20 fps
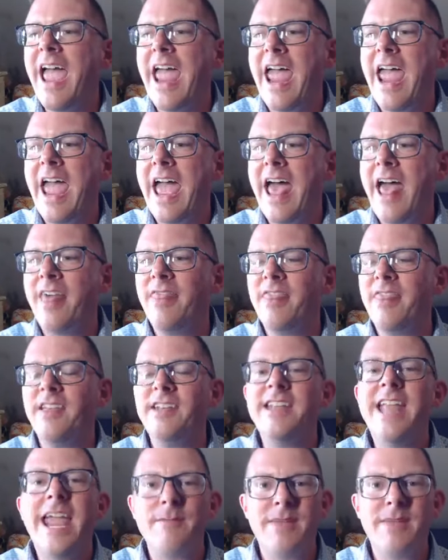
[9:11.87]
and the
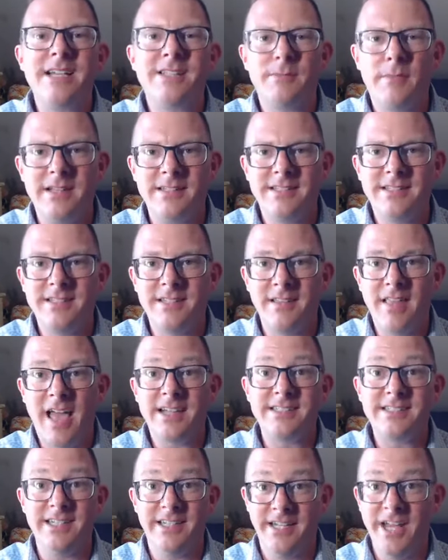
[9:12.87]
name has been
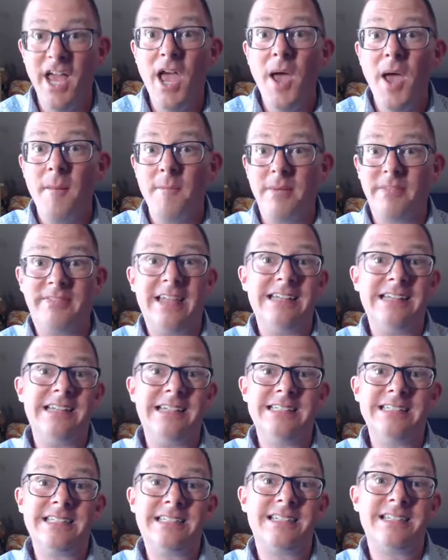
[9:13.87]
selected. But they
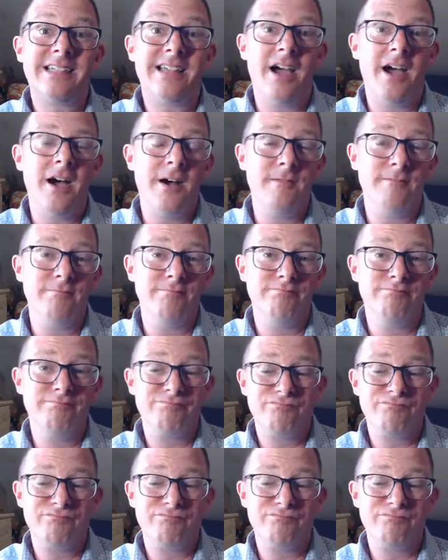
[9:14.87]
didn't publicize